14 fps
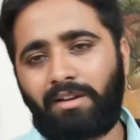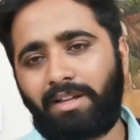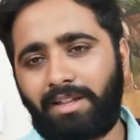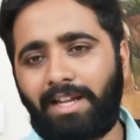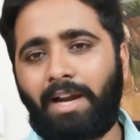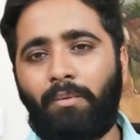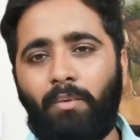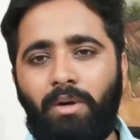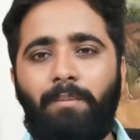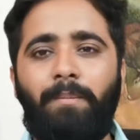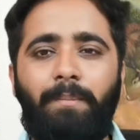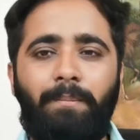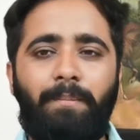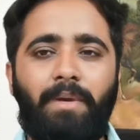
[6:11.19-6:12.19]
That
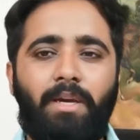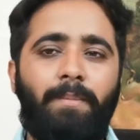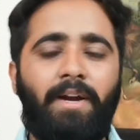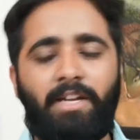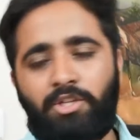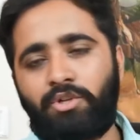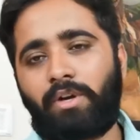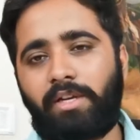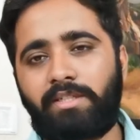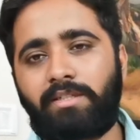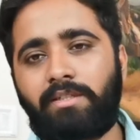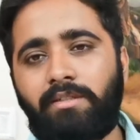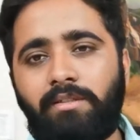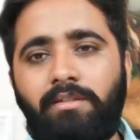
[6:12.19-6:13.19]
would be a better
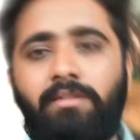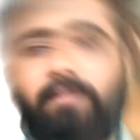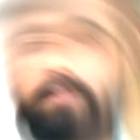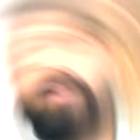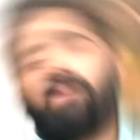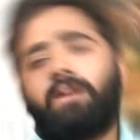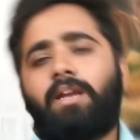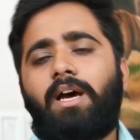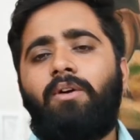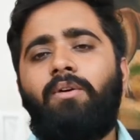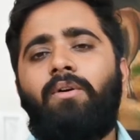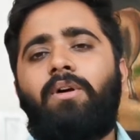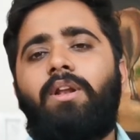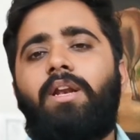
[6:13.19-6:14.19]
choice. Okay,
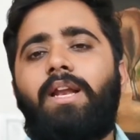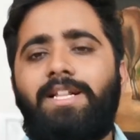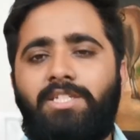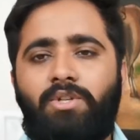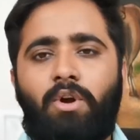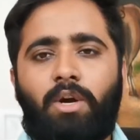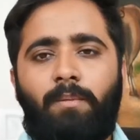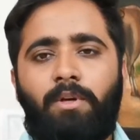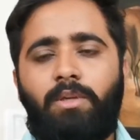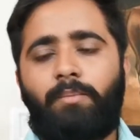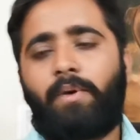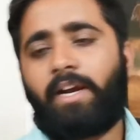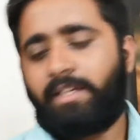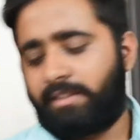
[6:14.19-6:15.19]
now let's talk about the
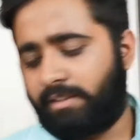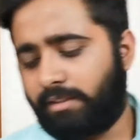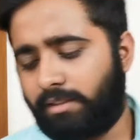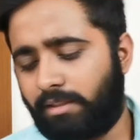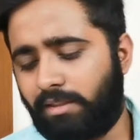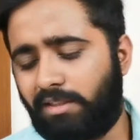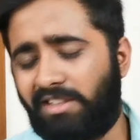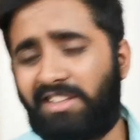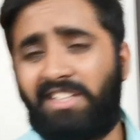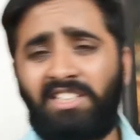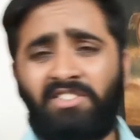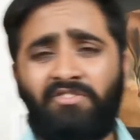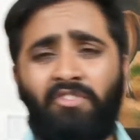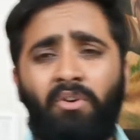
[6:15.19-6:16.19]
price.
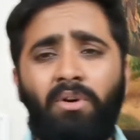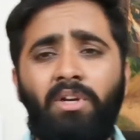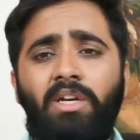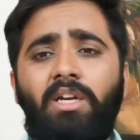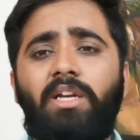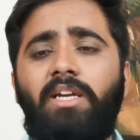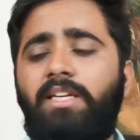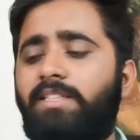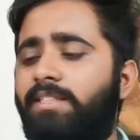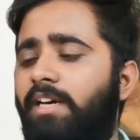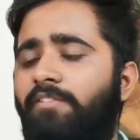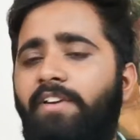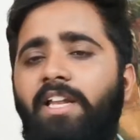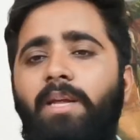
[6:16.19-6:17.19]
This phone is
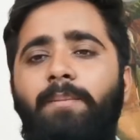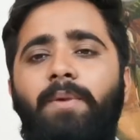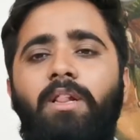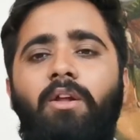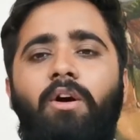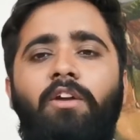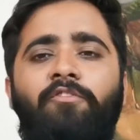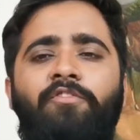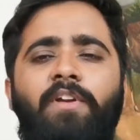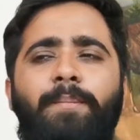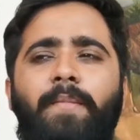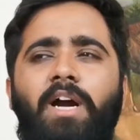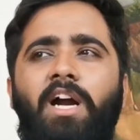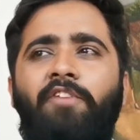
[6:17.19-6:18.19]
available on
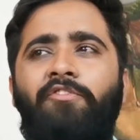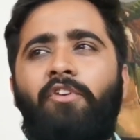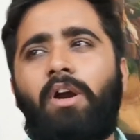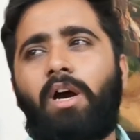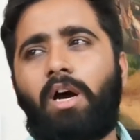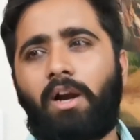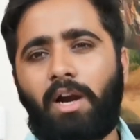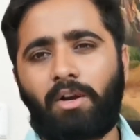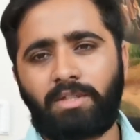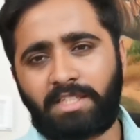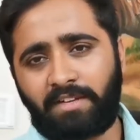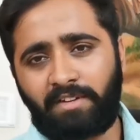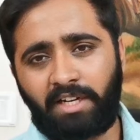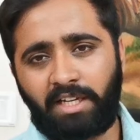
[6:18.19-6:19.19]
Flipkart for around
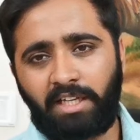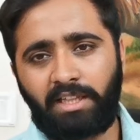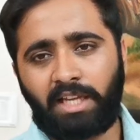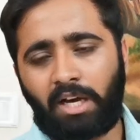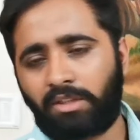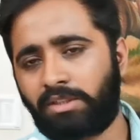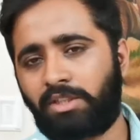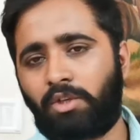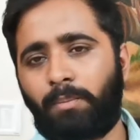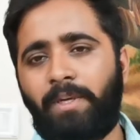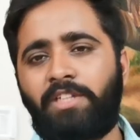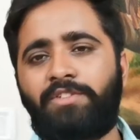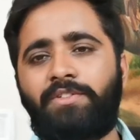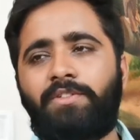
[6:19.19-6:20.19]
17,000
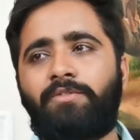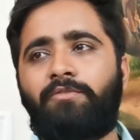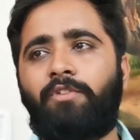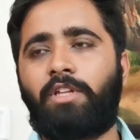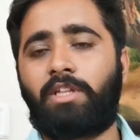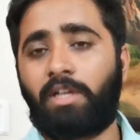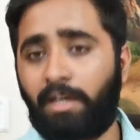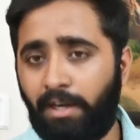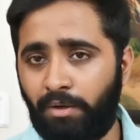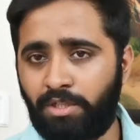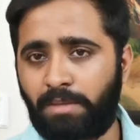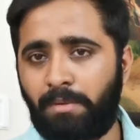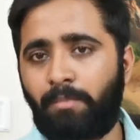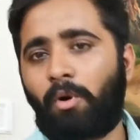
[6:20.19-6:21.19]
rupees for the
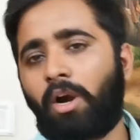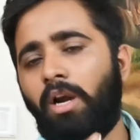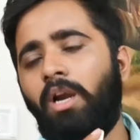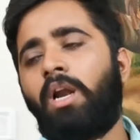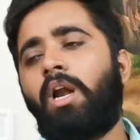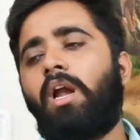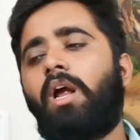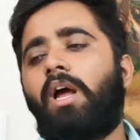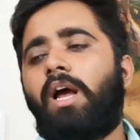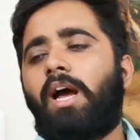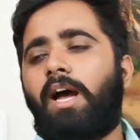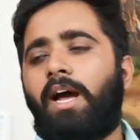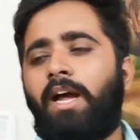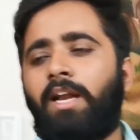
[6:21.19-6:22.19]
32 GB model,
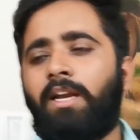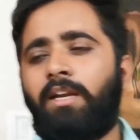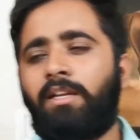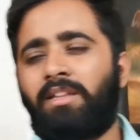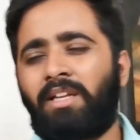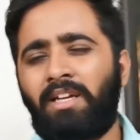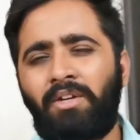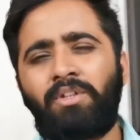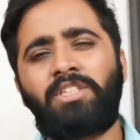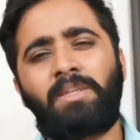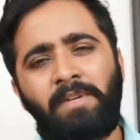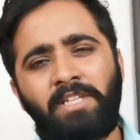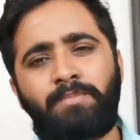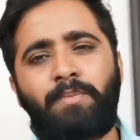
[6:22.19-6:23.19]
and 32
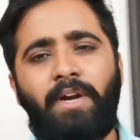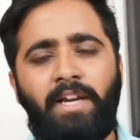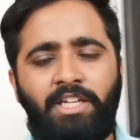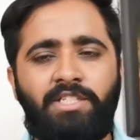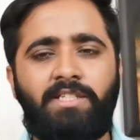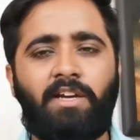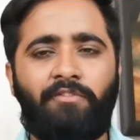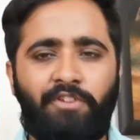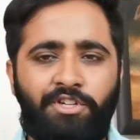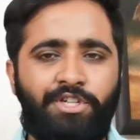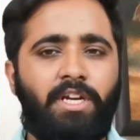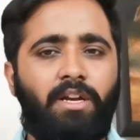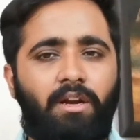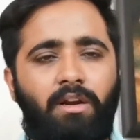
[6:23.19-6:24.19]
GB is pretty
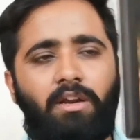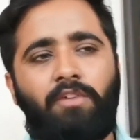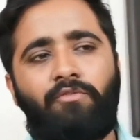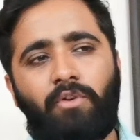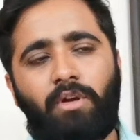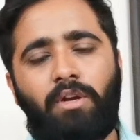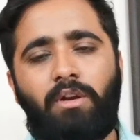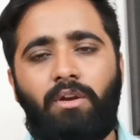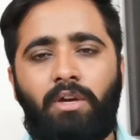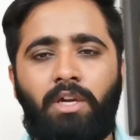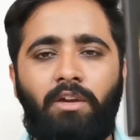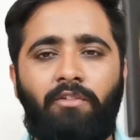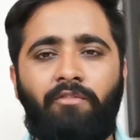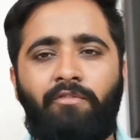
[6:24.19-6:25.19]
sufficient if you're
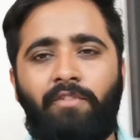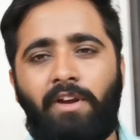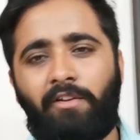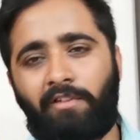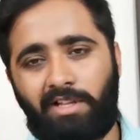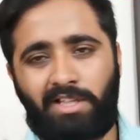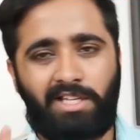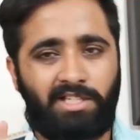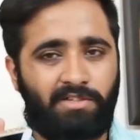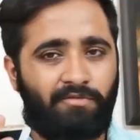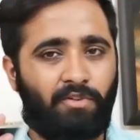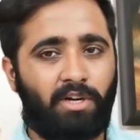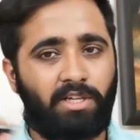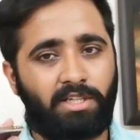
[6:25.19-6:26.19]
looking at this
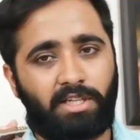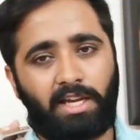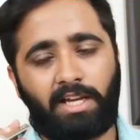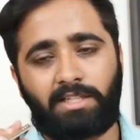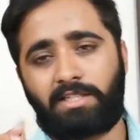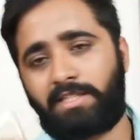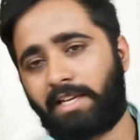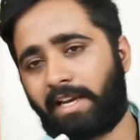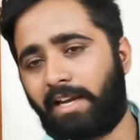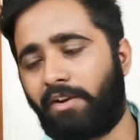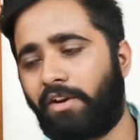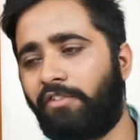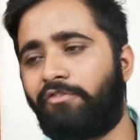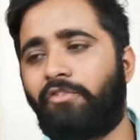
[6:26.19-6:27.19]
for as a
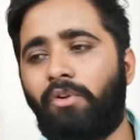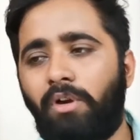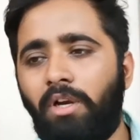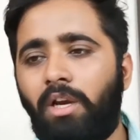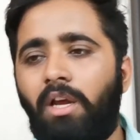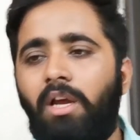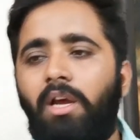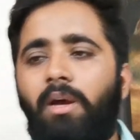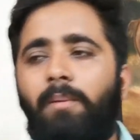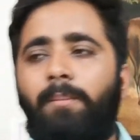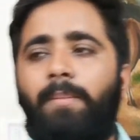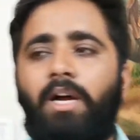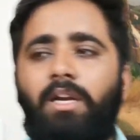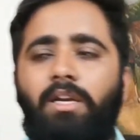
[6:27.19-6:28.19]
secondary phone.
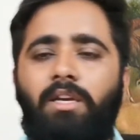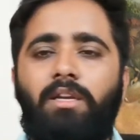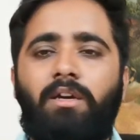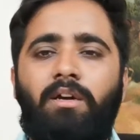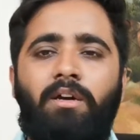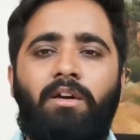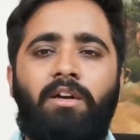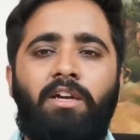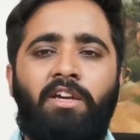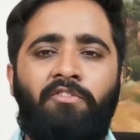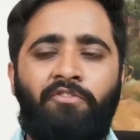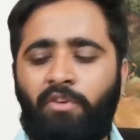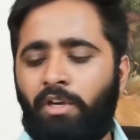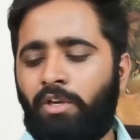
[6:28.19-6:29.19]
But
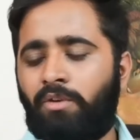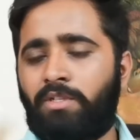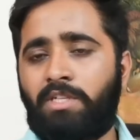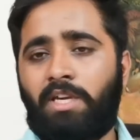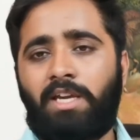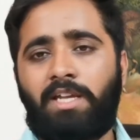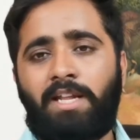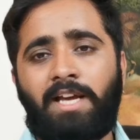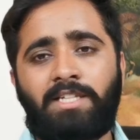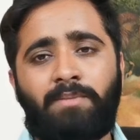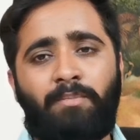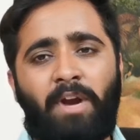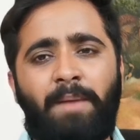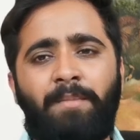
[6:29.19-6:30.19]
if you're using it as a
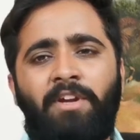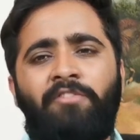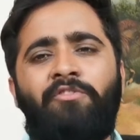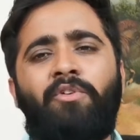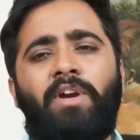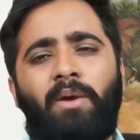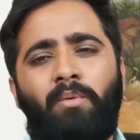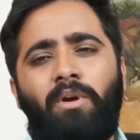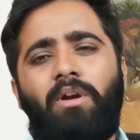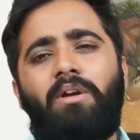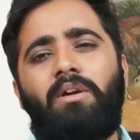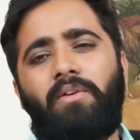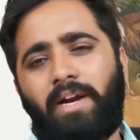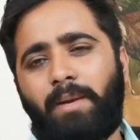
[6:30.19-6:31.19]
primary phone, I
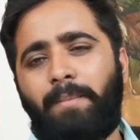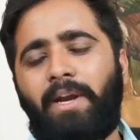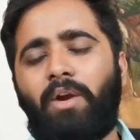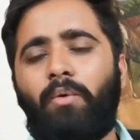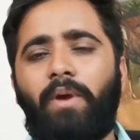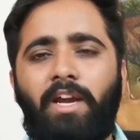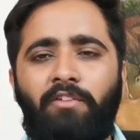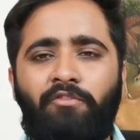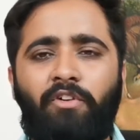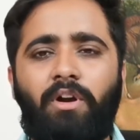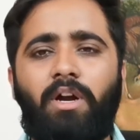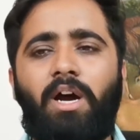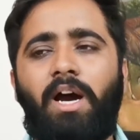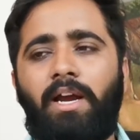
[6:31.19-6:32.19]
would recommend going in for
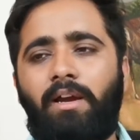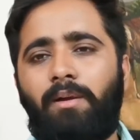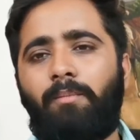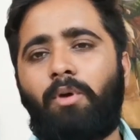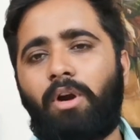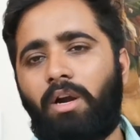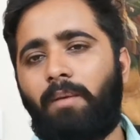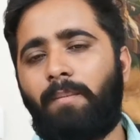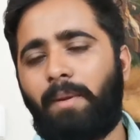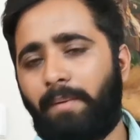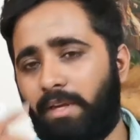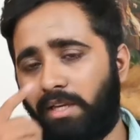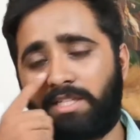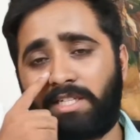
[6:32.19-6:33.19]
a higher model,
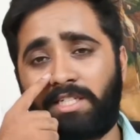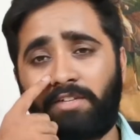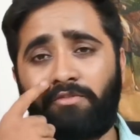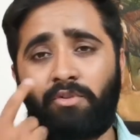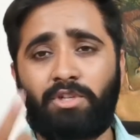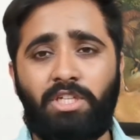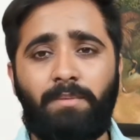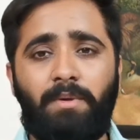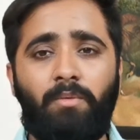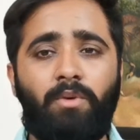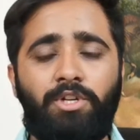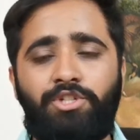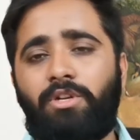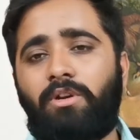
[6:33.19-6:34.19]
maybe a 64 GB
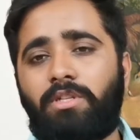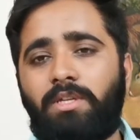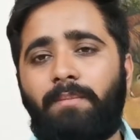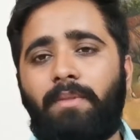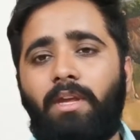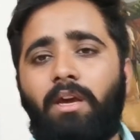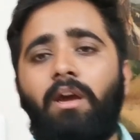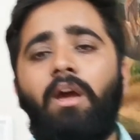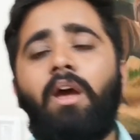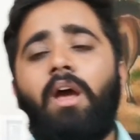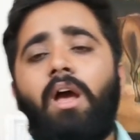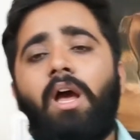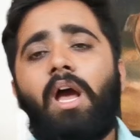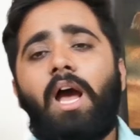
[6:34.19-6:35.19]
version or something.
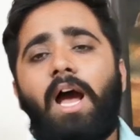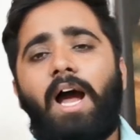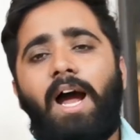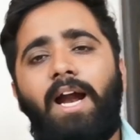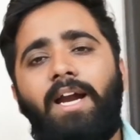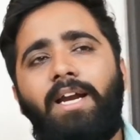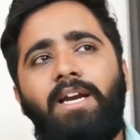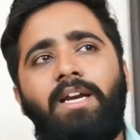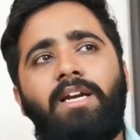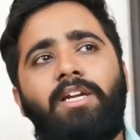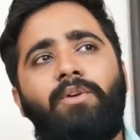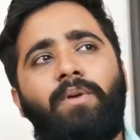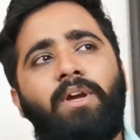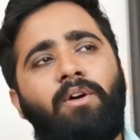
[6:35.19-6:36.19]
And
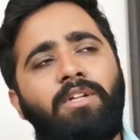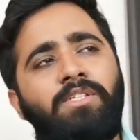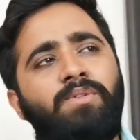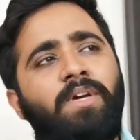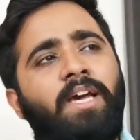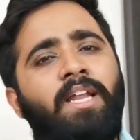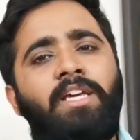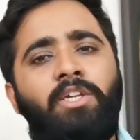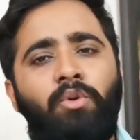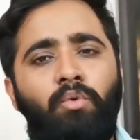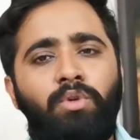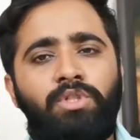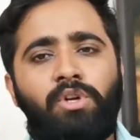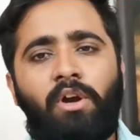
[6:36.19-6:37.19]
you can also get a
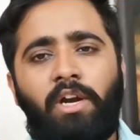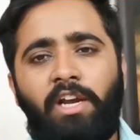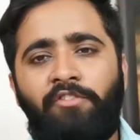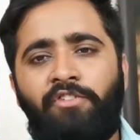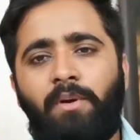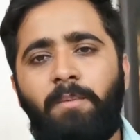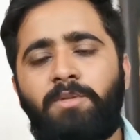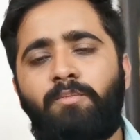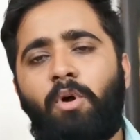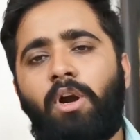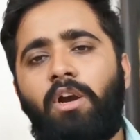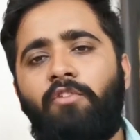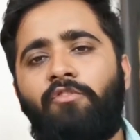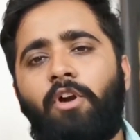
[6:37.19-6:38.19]
used or refurbished
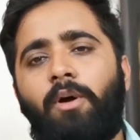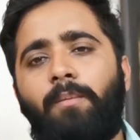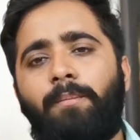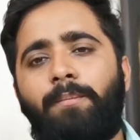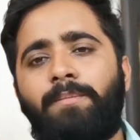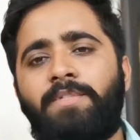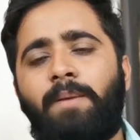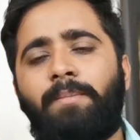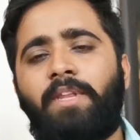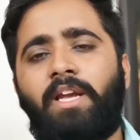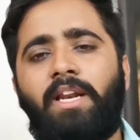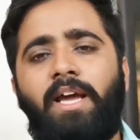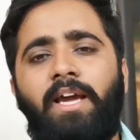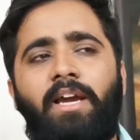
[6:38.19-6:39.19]
model from
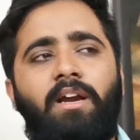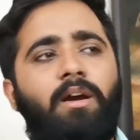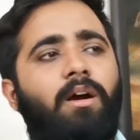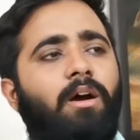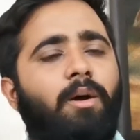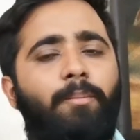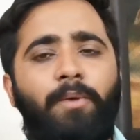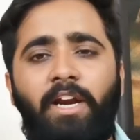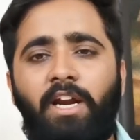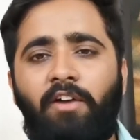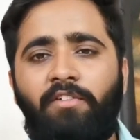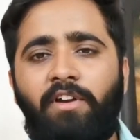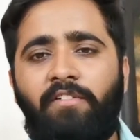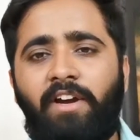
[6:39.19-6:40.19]
something like
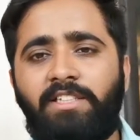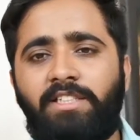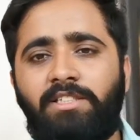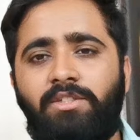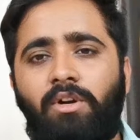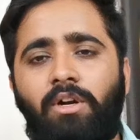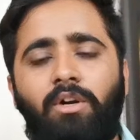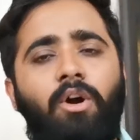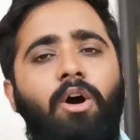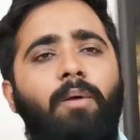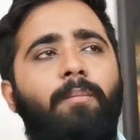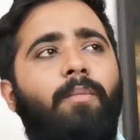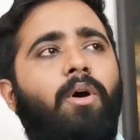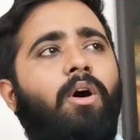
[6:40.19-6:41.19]

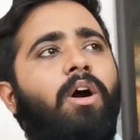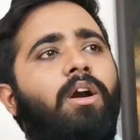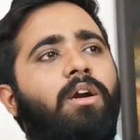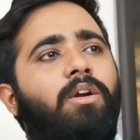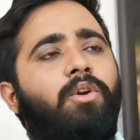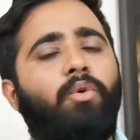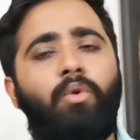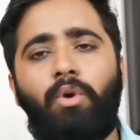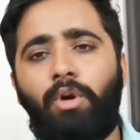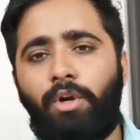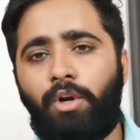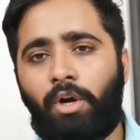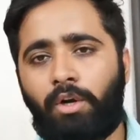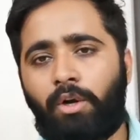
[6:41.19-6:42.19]
preloveddevices.com or
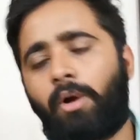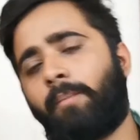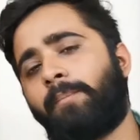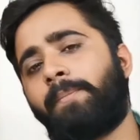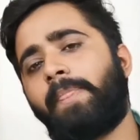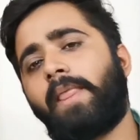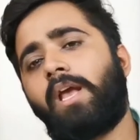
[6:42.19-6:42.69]
toogood.com.